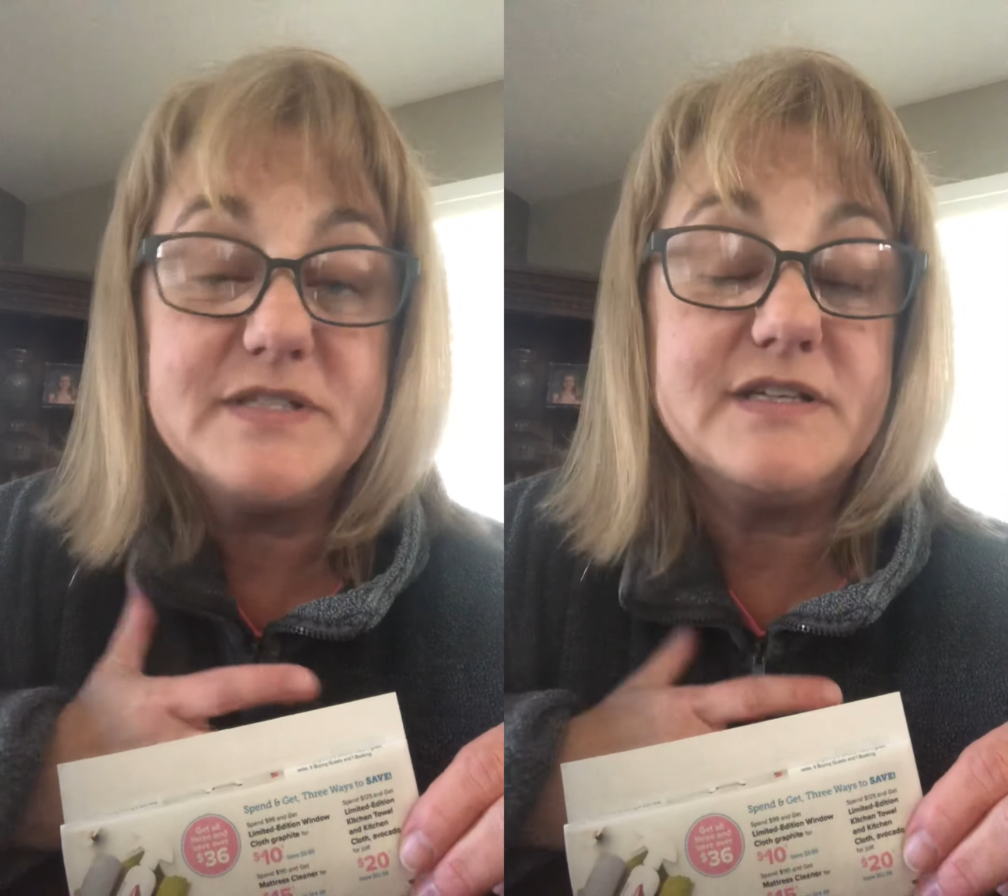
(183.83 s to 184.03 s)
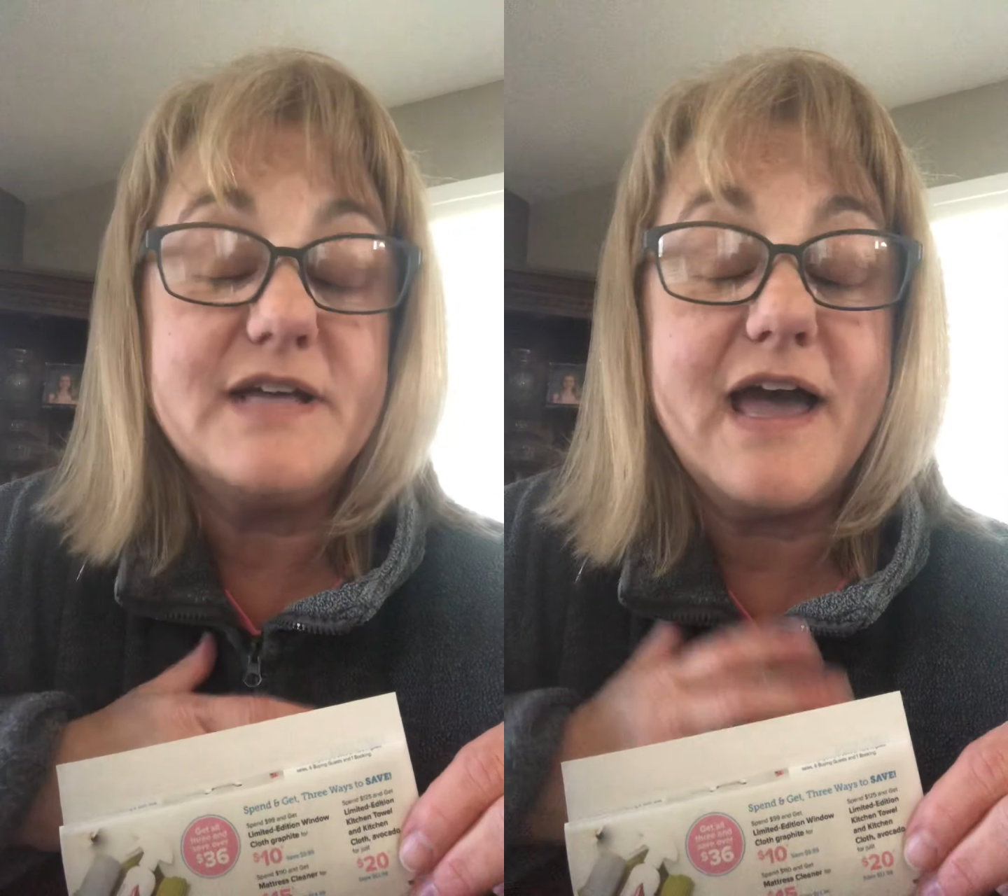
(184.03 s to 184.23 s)

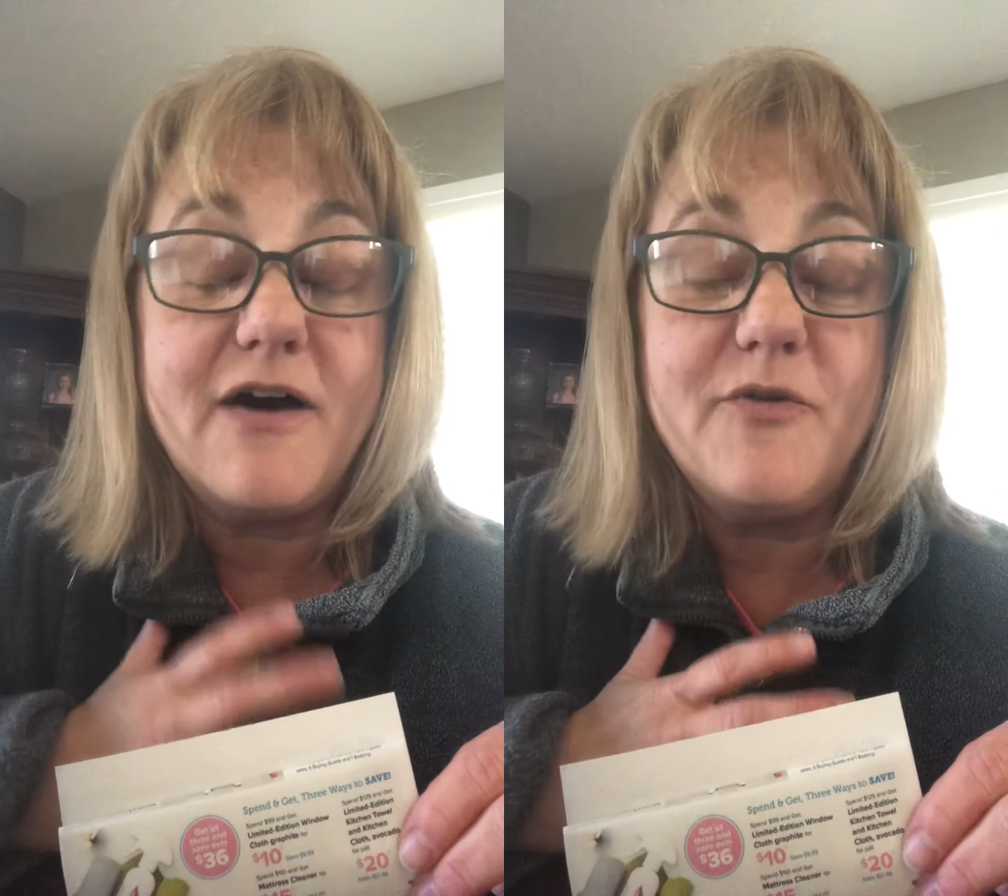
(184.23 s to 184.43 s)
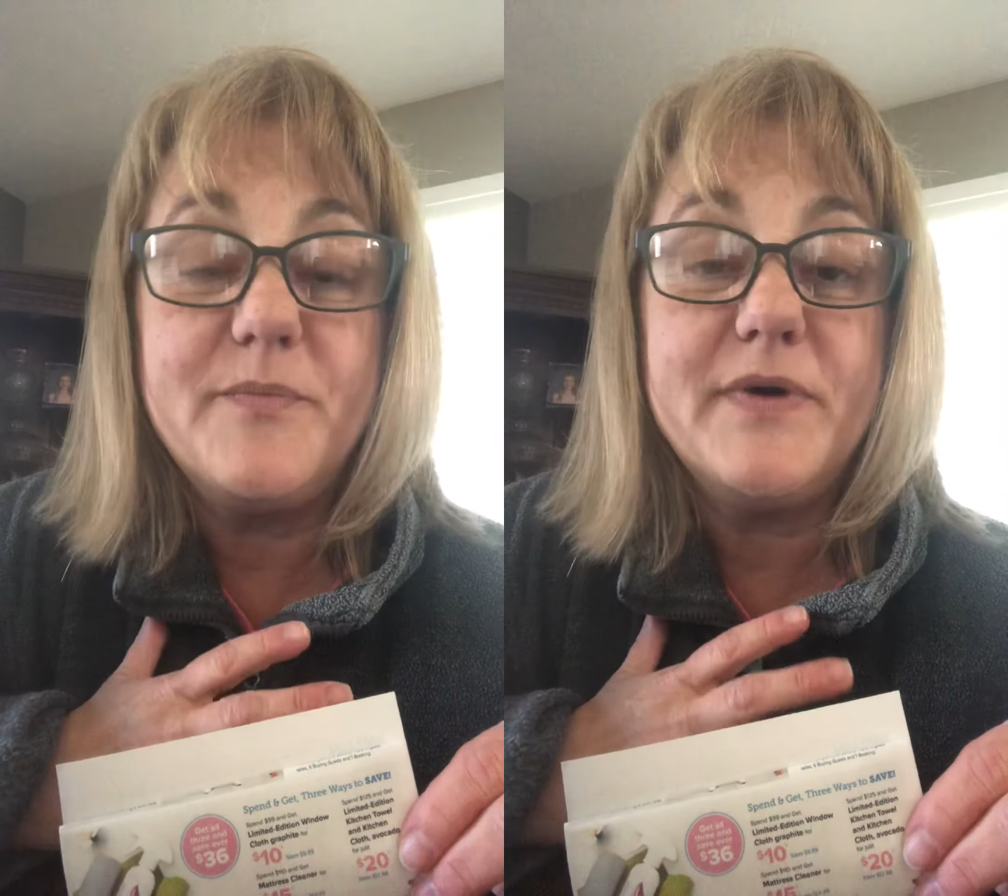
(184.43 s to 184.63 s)
It's going to
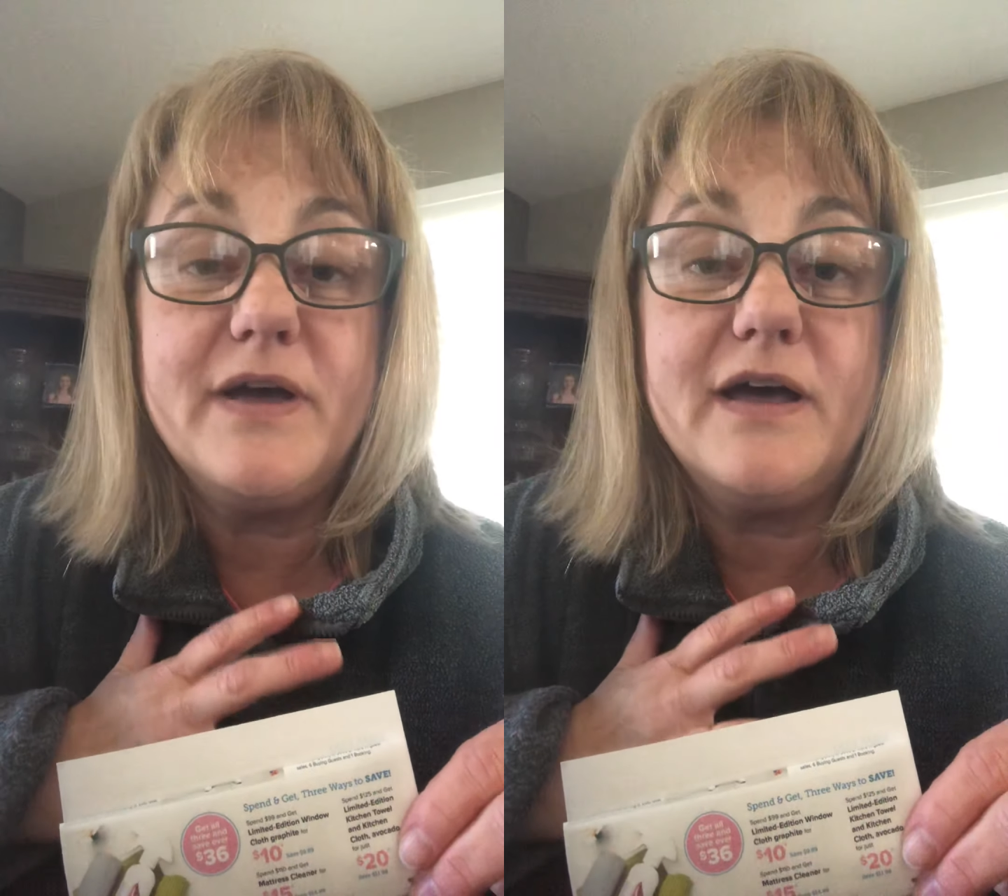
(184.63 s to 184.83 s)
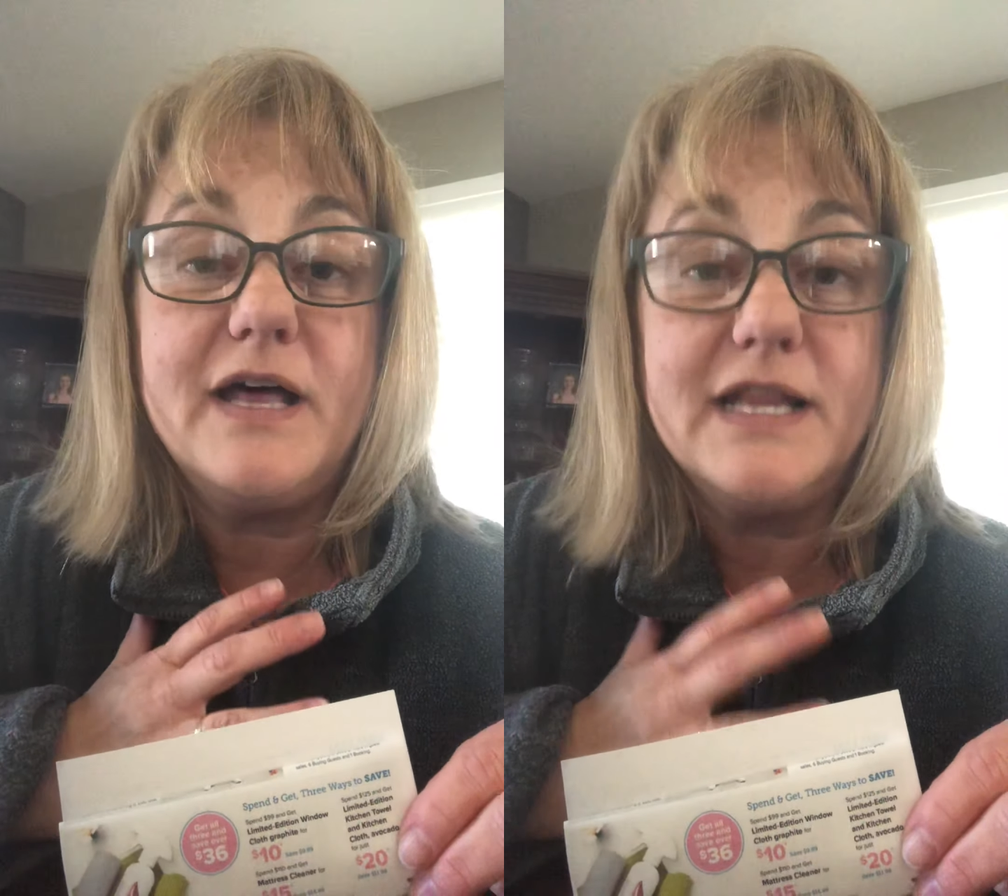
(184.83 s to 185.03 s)
help
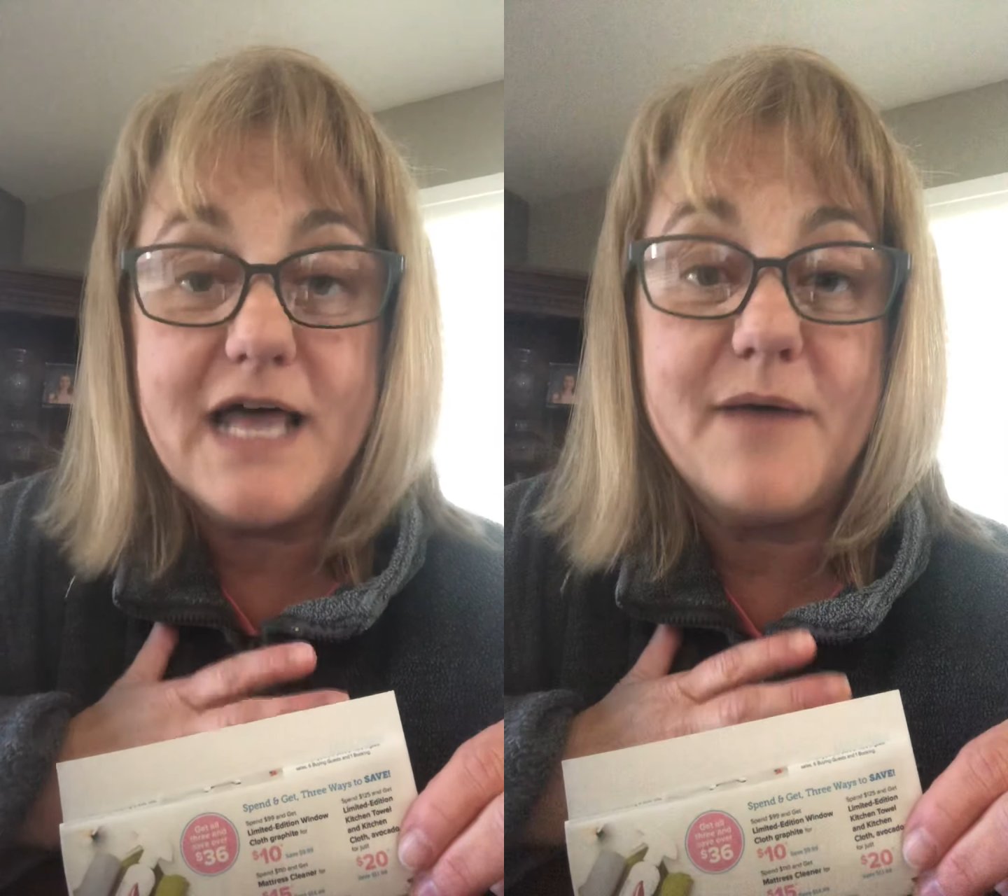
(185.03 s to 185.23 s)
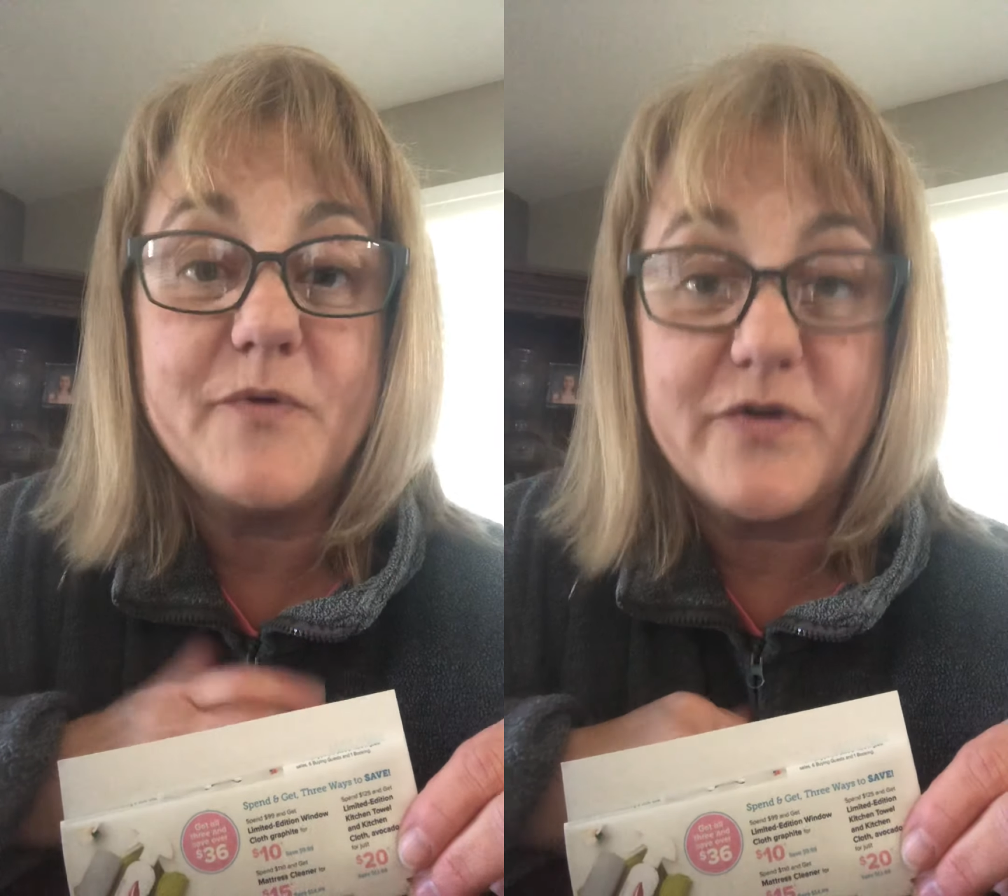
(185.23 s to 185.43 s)
a
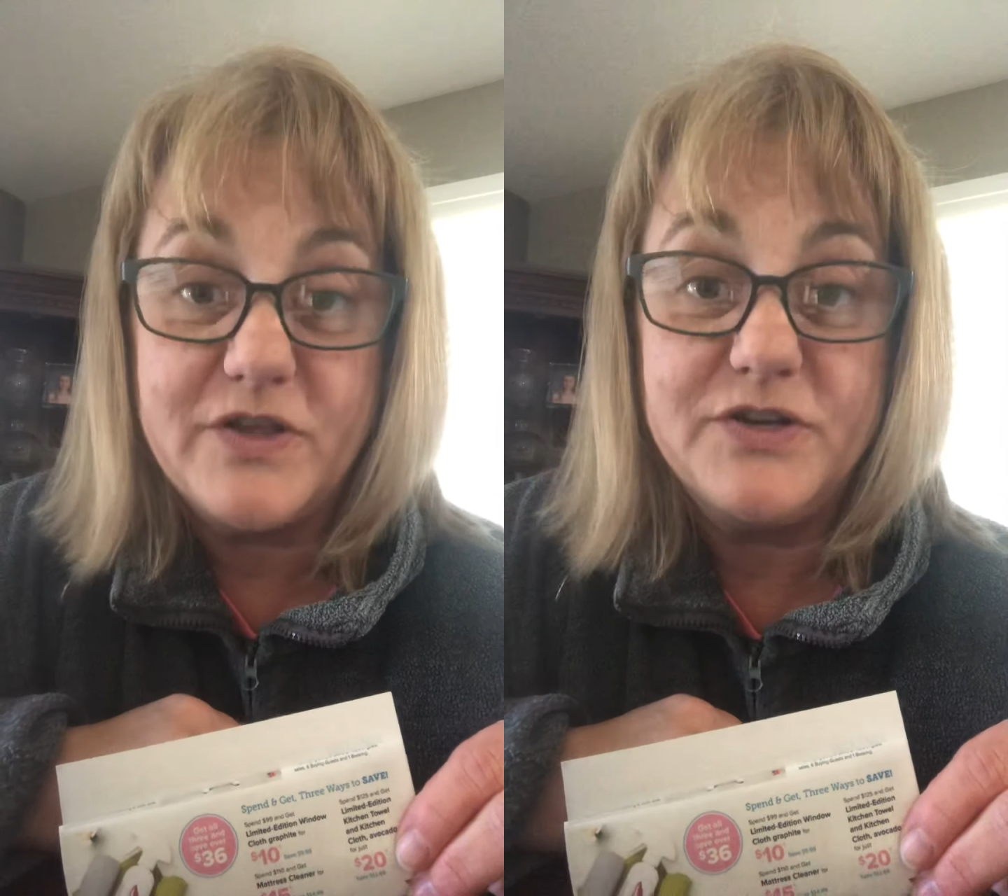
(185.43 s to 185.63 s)
lot more